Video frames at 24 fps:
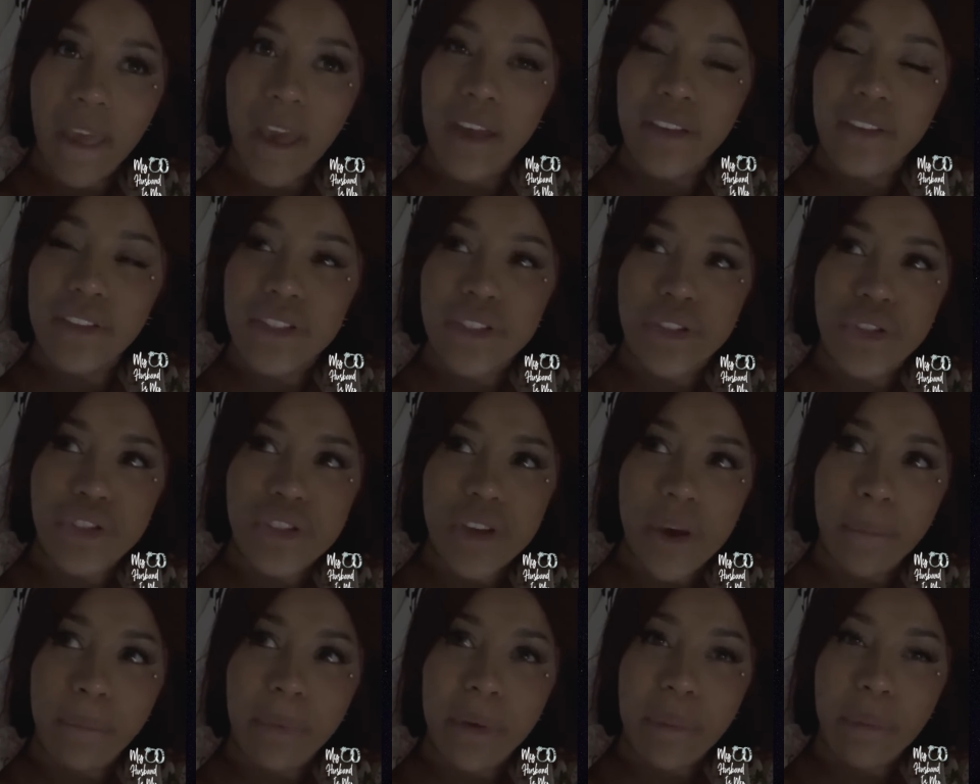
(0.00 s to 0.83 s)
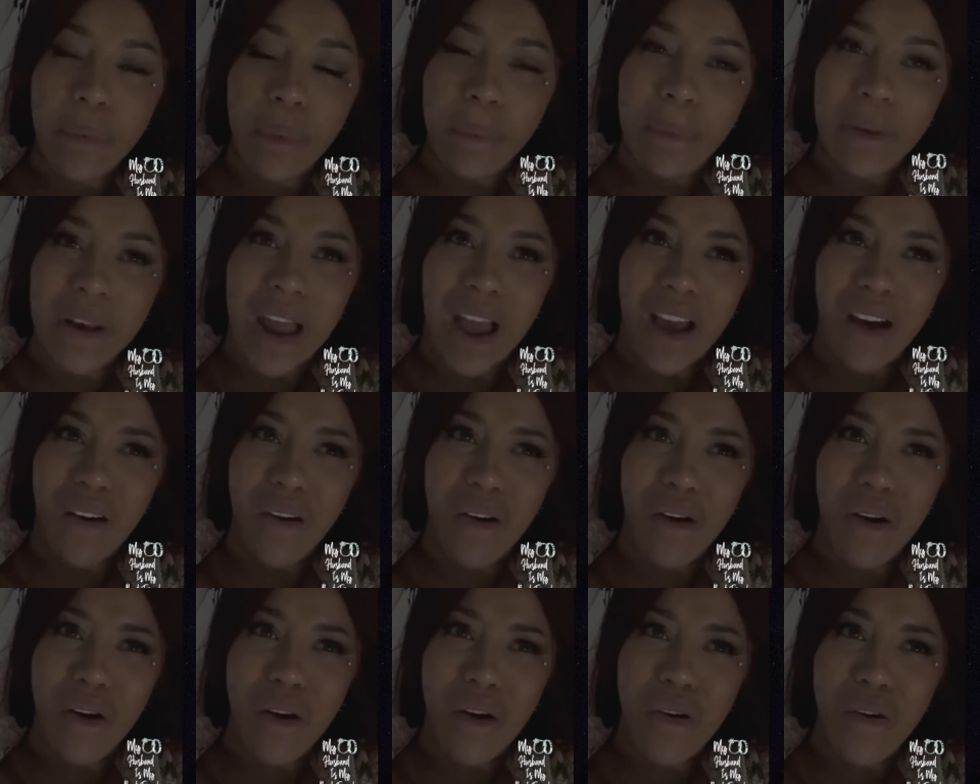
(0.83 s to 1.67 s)
And to some people be like,
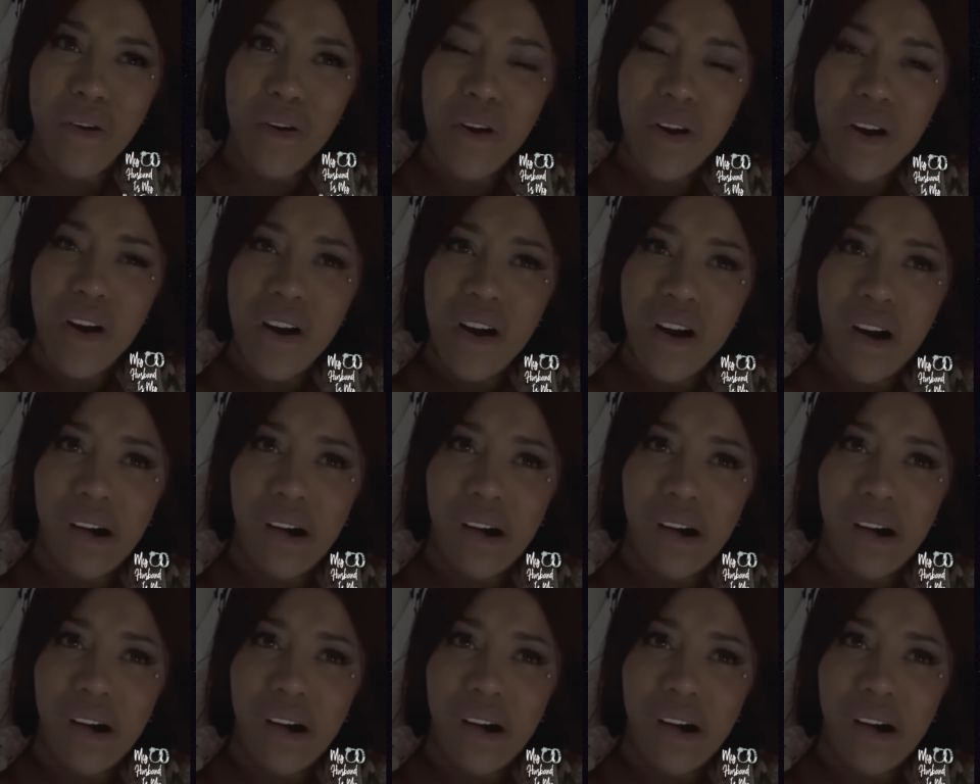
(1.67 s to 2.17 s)
oh,